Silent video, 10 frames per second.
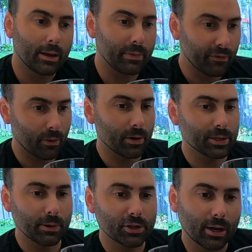before
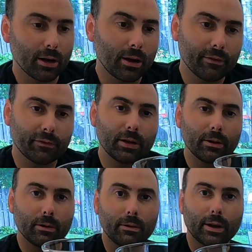switching it off
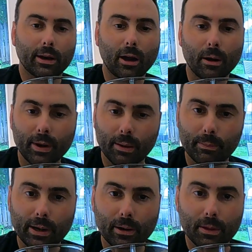to carbonate
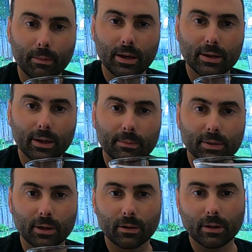beer in the meantime.
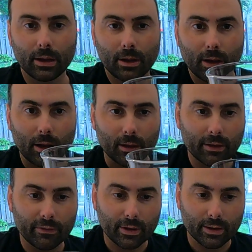So I'll
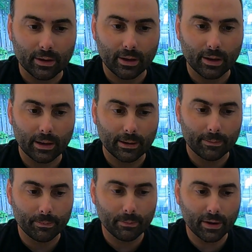give a
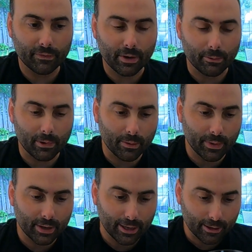bit of an
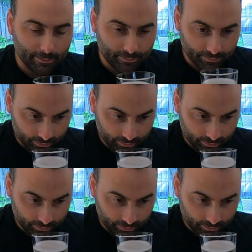aroma here.